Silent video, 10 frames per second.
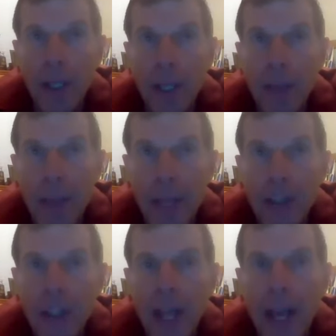
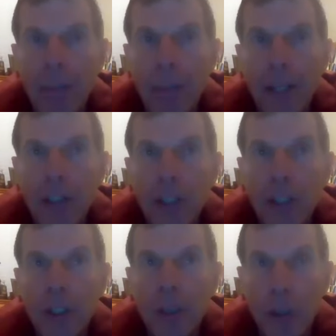inpatient,
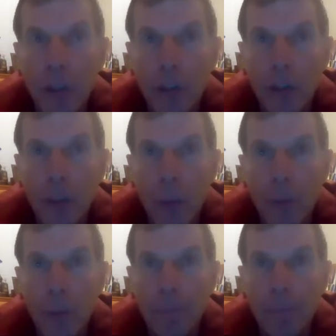outpatient, emergency room.